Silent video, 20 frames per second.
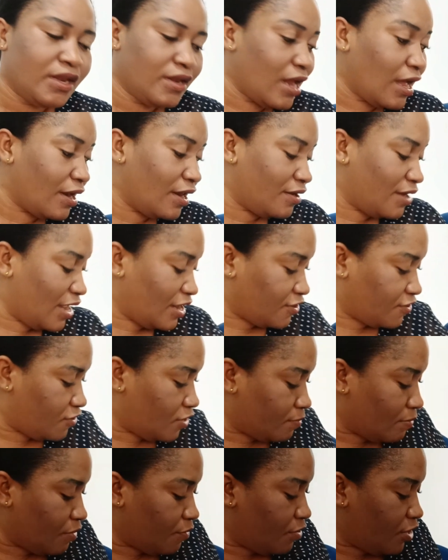Now the next
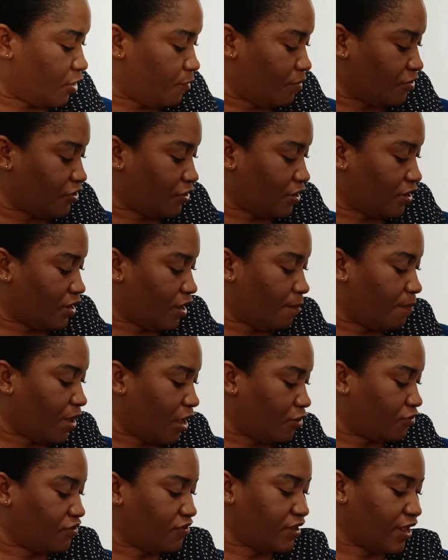serum I want to be talking
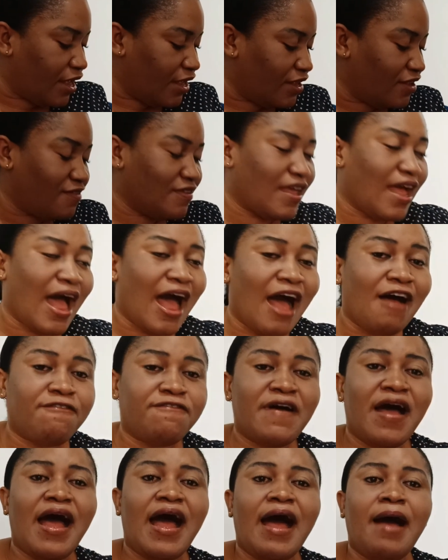about here is the
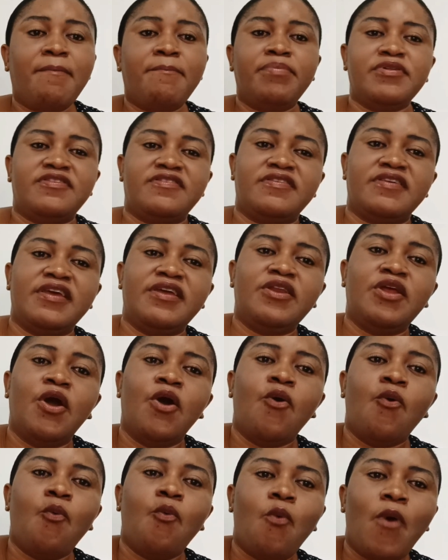Alpha Arbutin
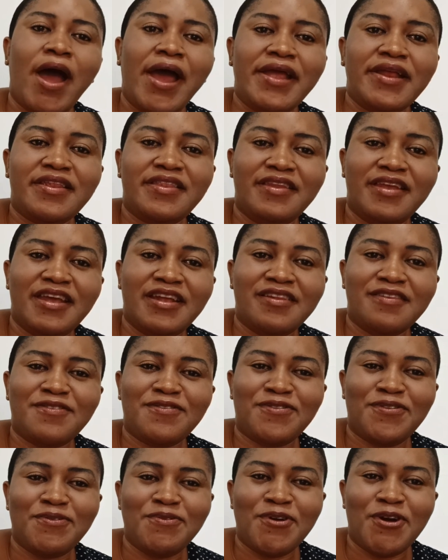Whitening
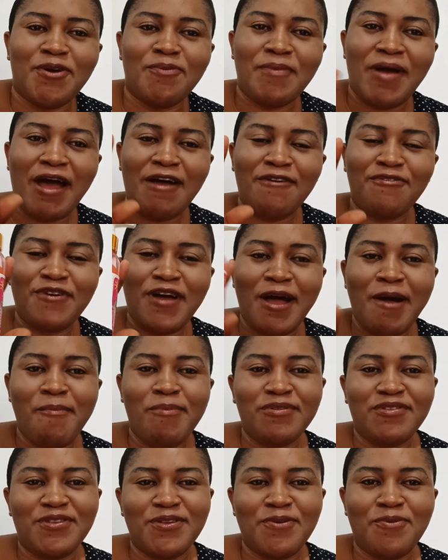Serum. Alpha
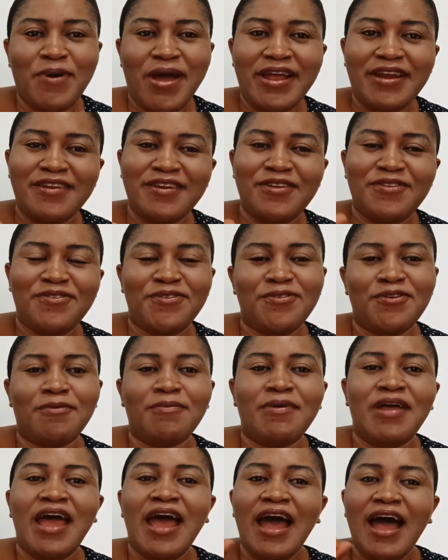Arbutin Whitening
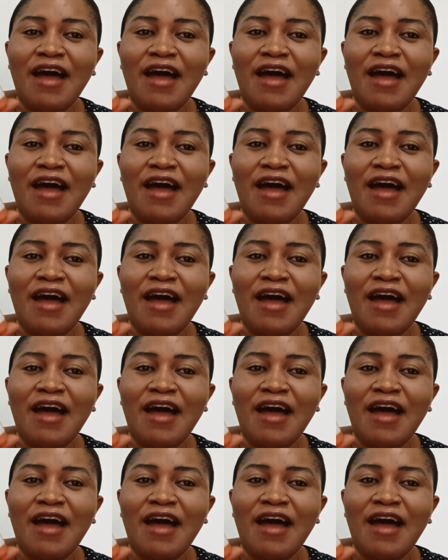Serum.